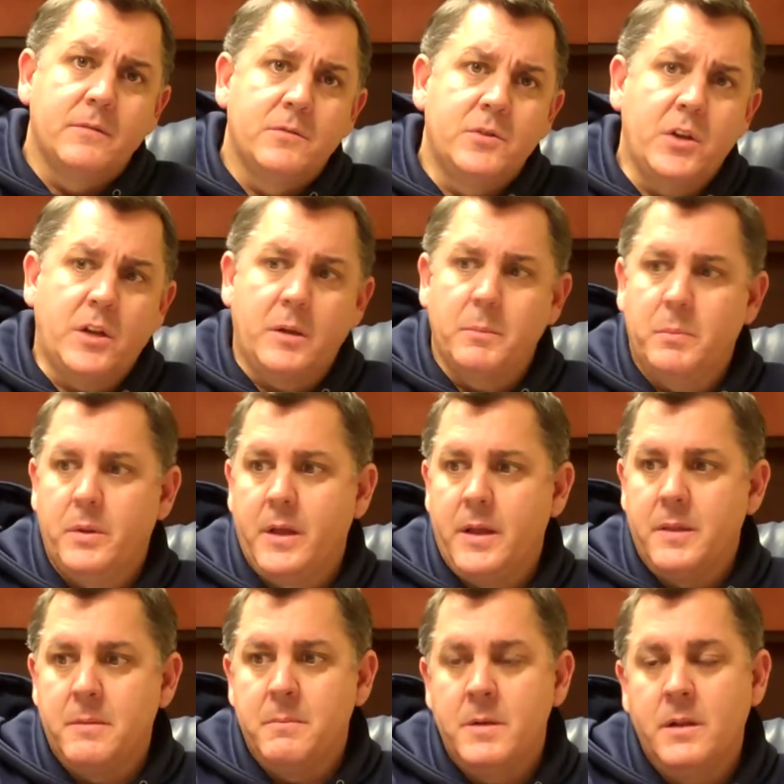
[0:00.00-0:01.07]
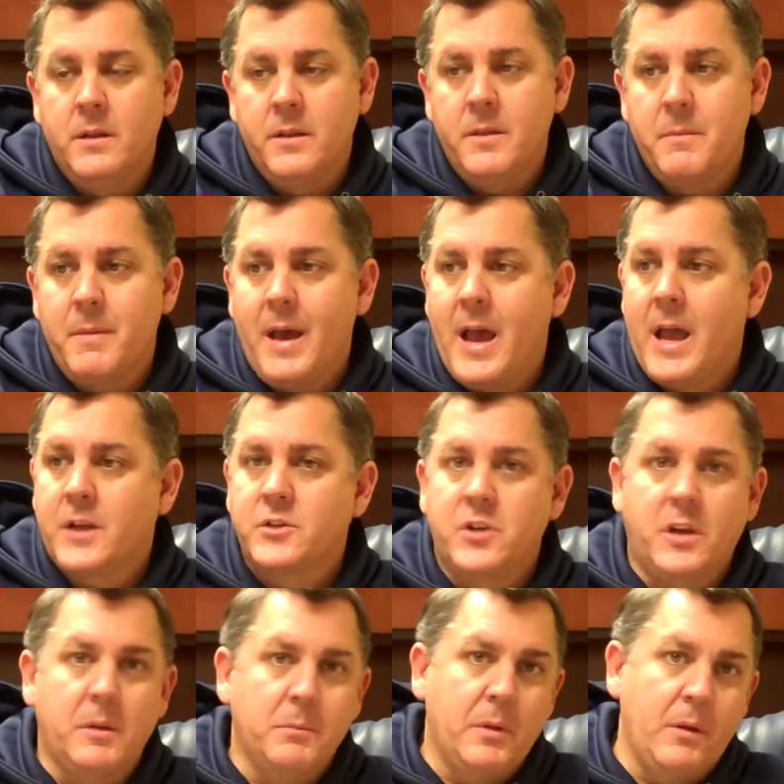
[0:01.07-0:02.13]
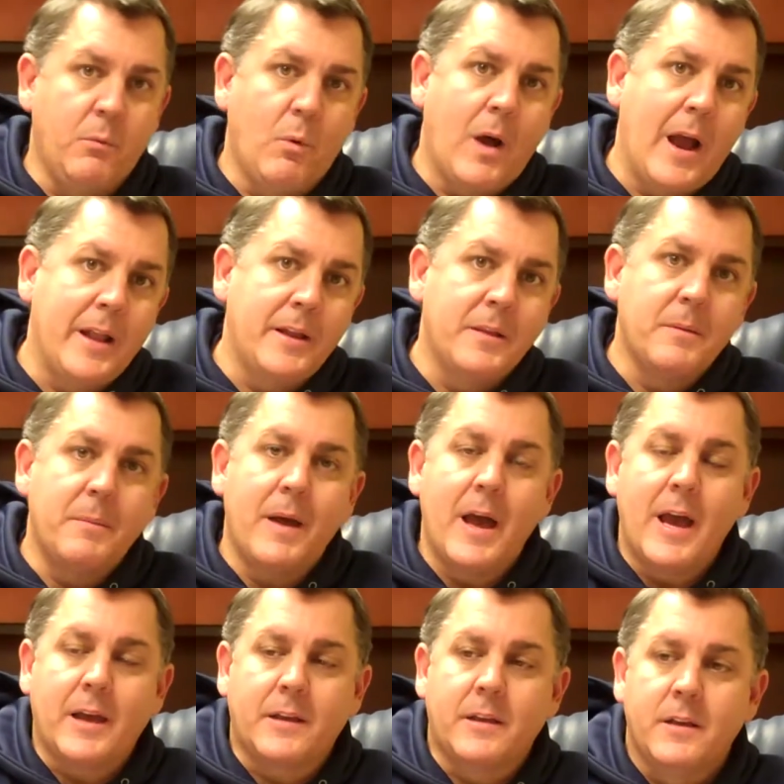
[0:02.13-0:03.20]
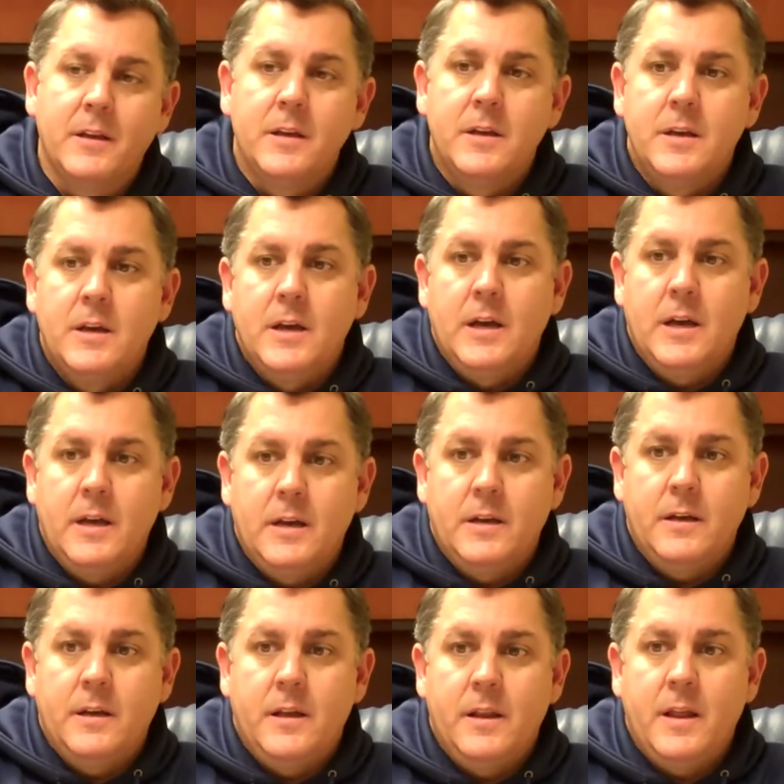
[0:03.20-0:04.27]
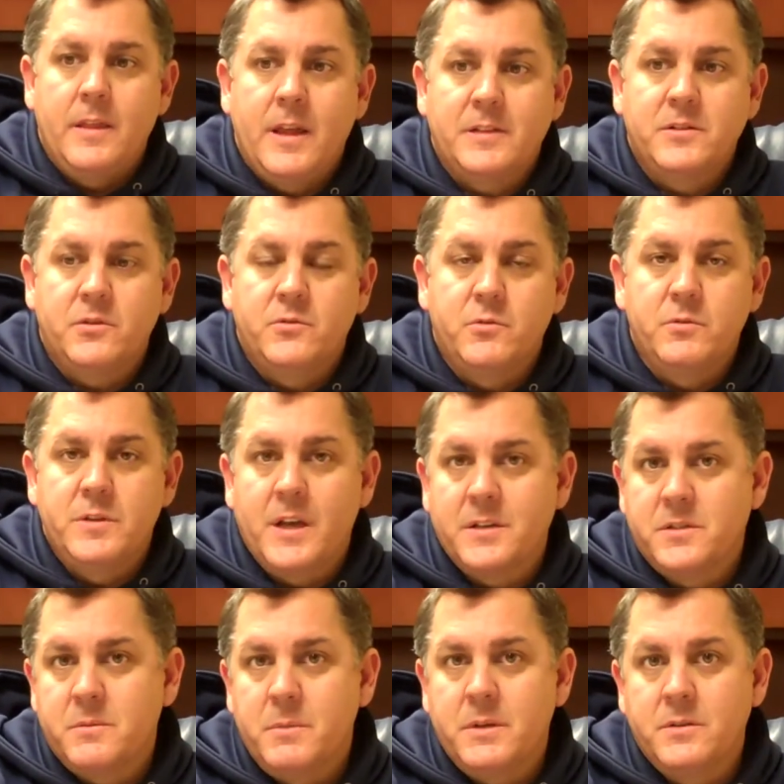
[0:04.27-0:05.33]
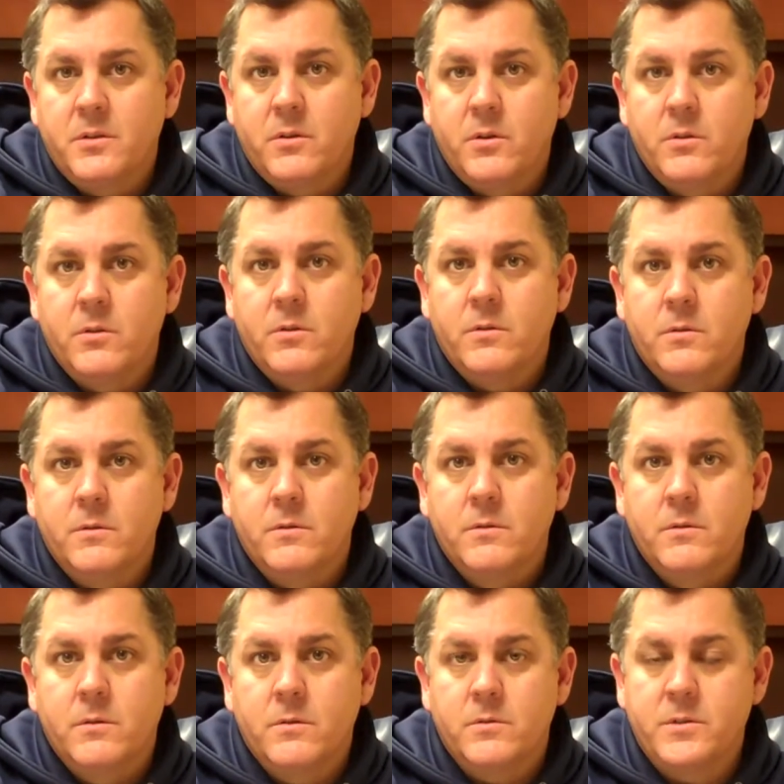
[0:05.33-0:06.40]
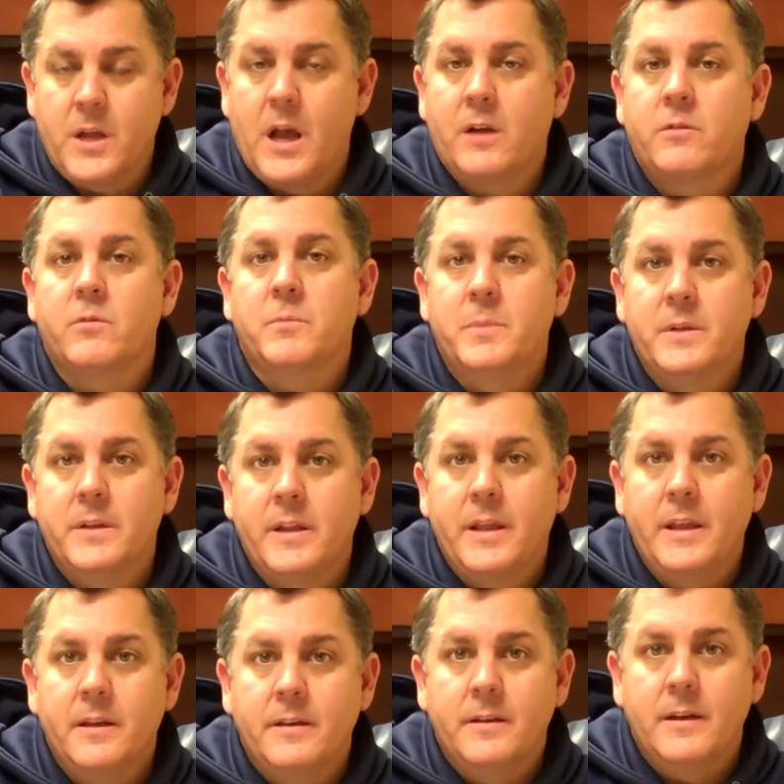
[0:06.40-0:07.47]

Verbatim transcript: She can play in the middle in the back, she can play wide in the back. Uh, and that's a true testament to her, her soccer ability.